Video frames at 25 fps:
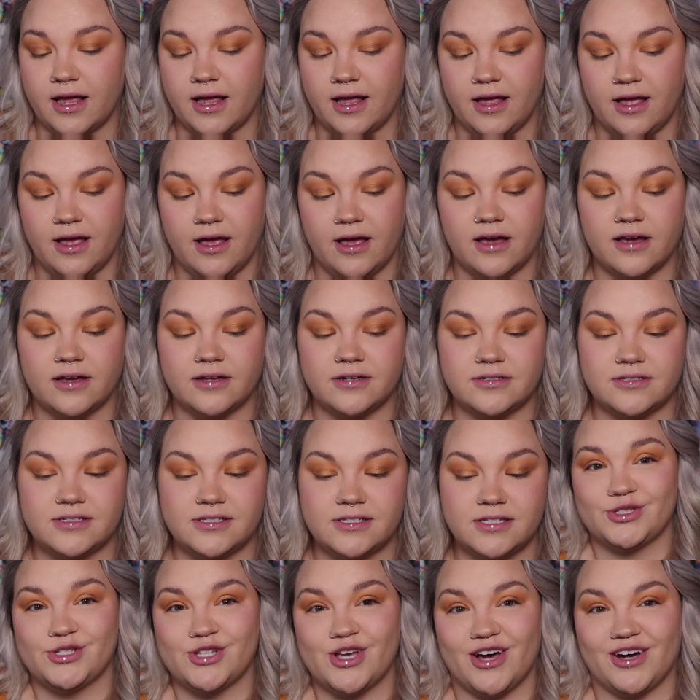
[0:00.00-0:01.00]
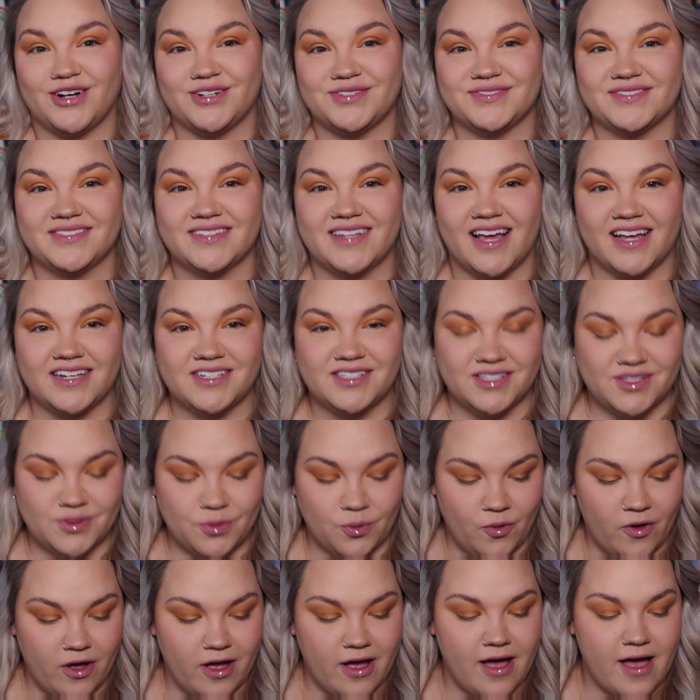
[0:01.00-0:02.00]
And so that's
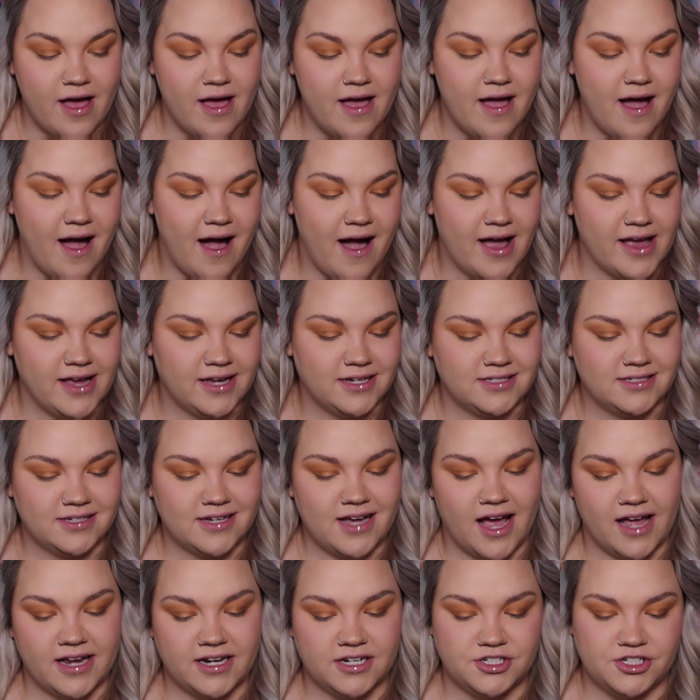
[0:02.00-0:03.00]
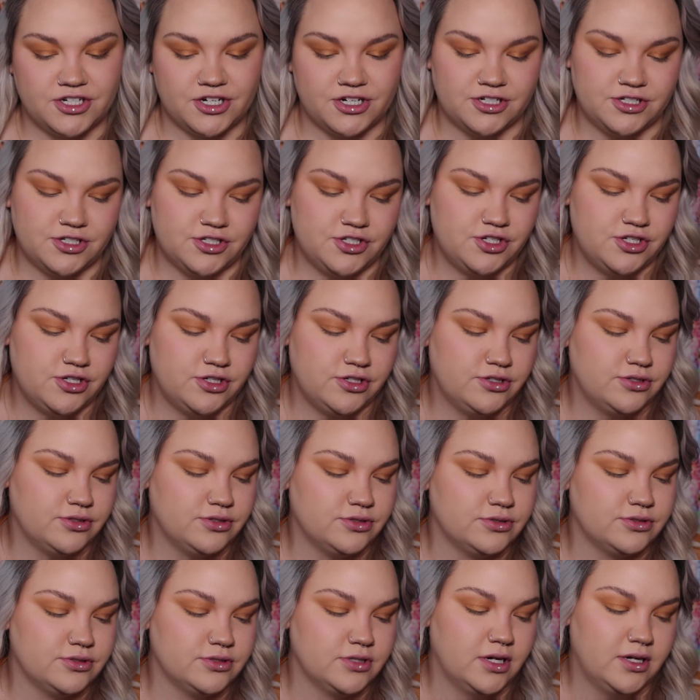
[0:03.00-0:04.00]
why I kind of turned
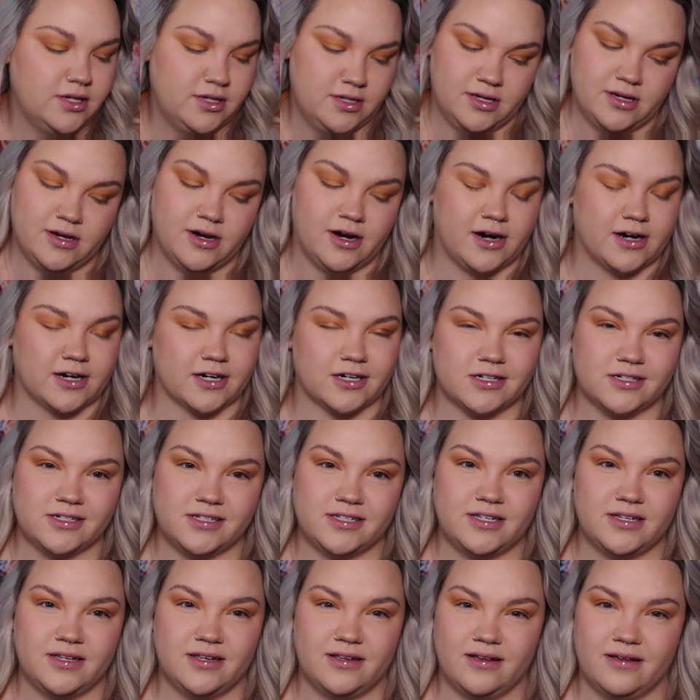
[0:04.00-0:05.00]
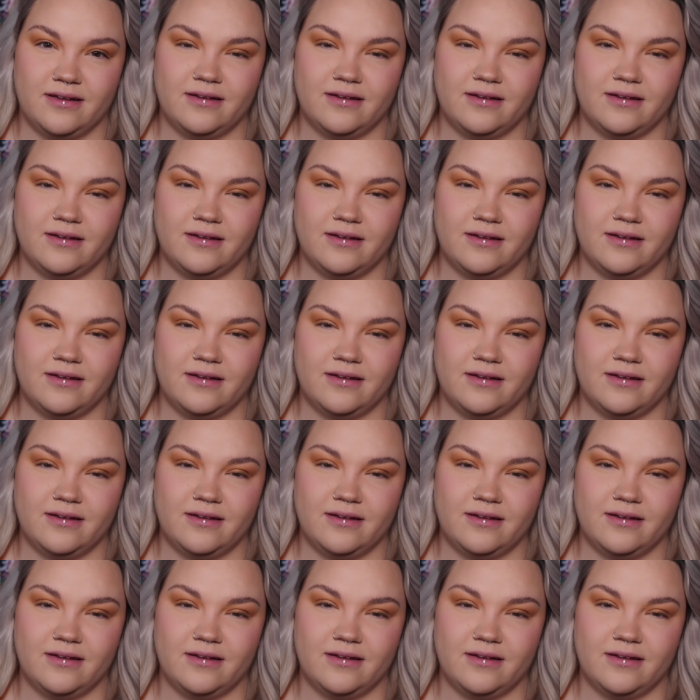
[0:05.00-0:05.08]
to art